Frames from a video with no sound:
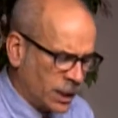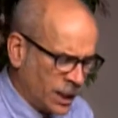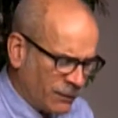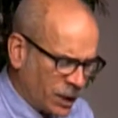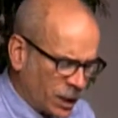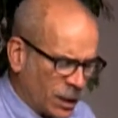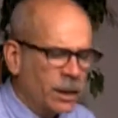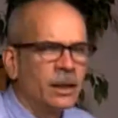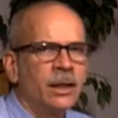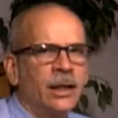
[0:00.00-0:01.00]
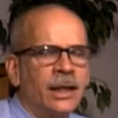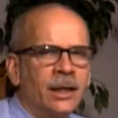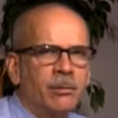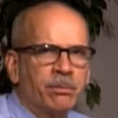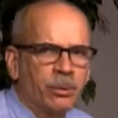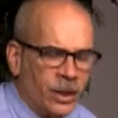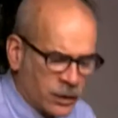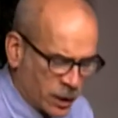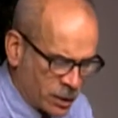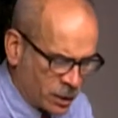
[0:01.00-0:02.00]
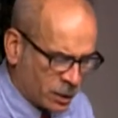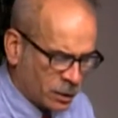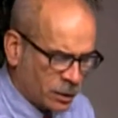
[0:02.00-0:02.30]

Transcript: Even in prison